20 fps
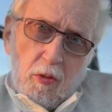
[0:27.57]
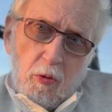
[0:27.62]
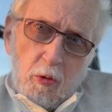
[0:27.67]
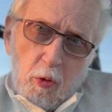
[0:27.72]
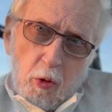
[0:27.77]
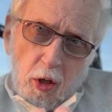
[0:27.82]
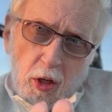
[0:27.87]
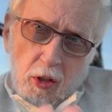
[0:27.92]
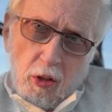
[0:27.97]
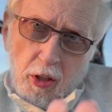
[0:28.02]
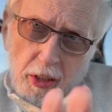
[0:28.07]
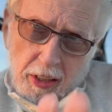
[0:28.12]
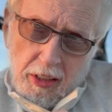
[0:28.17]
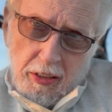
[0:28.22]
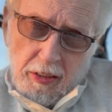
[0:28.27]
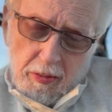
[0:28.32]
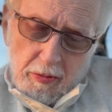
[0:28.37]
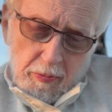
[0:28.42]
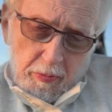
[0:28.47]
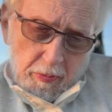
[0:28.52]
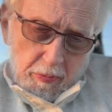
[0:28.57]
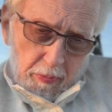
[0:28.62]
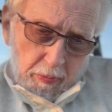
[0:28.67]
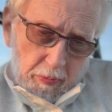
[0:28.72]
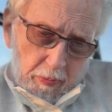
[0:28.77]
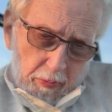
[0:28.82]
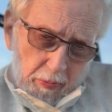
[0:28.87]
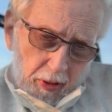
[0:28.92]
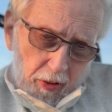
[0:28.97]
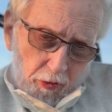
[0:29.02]
I'm going to look
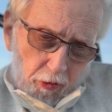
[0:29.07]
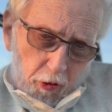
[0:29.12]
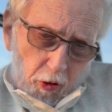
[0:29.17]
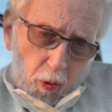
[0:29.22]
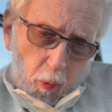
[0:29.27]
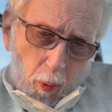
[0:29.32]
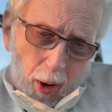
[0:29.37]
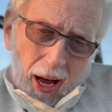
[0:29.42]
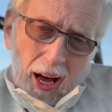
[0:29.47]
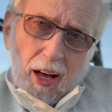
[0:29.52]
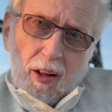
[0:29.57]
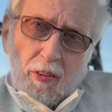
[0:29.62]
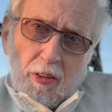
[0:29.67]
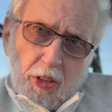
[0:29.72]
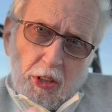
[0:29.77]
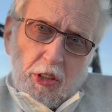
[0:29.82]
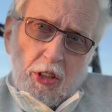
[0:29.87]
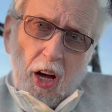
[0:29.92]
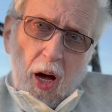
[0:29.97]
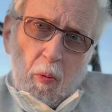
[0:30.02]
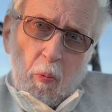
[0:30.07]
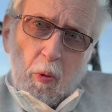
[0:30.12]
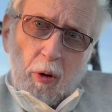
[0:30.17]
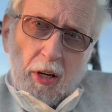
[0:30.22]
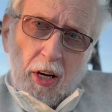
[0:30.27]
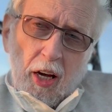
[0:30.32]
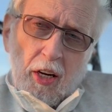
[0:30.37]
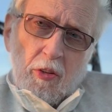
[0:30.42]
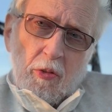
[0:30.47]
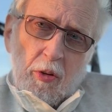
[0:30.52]
for a while at Psalm
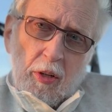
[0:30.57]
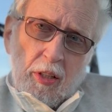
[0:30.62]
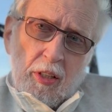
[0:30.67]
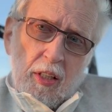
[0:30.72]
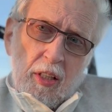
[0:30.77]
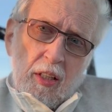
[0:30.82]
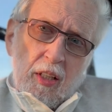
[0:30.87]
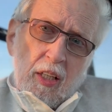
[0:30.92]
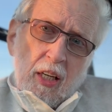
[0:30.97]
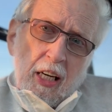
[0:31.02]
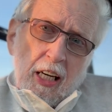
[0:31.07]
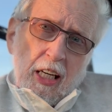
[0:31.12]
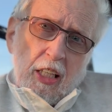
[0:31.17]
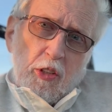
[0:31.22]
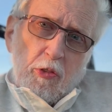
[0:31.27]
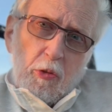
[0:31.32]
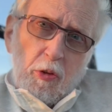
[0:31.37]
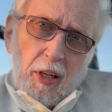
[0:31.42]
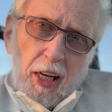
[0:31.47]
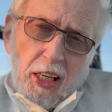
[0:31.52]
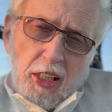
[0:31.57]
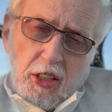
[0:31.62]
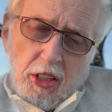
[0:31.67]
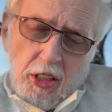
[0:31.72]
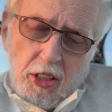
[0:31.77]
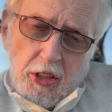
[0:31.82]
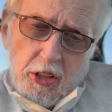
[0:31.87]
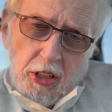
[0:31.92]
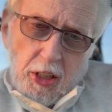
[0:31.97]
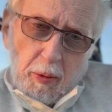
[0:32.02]
100, its
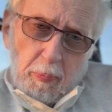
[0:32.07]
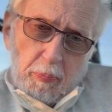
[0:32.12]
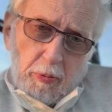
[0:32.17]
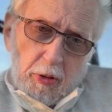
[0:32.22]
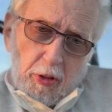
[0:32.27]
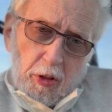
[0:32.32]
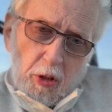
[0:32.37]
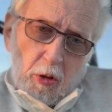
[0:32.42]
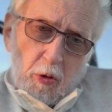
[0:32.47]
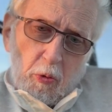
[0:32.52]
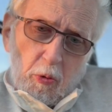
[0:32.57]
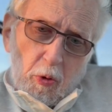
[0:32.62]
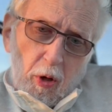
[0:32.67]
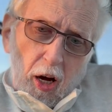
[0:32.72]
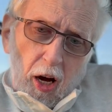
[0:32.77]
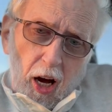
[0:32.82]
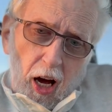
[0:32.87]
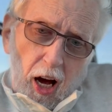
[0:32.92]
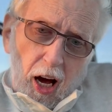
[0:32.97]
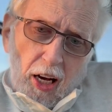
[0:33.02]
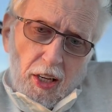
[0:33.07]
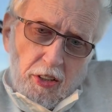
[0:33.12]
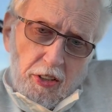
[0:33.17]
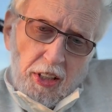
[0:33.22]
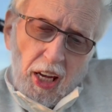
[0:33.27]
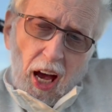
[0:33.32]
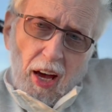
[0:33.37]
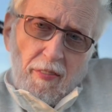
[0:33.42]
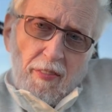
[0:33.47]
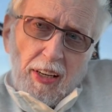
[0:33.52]
relationship to us
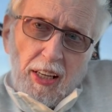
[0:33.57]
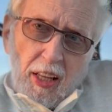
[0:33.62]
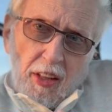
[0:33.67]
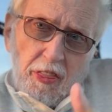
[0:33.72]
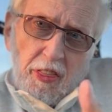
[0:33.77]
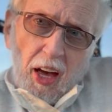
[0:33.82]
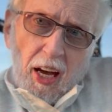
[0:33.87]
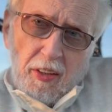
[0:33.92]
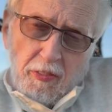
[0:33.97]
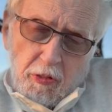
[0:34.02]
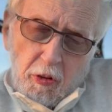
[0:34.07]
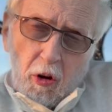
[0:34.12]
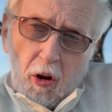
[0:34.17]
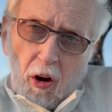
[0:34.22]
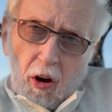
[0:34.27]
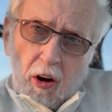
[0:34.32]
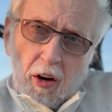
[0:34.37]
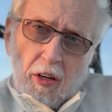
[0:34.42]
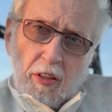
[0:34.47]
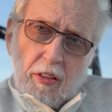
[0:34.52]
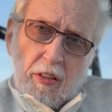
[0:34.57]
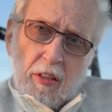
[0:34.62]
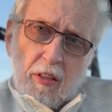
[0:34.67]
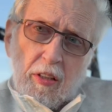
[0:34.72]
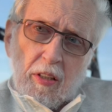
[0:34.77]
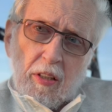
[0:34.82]
having a thankful heart.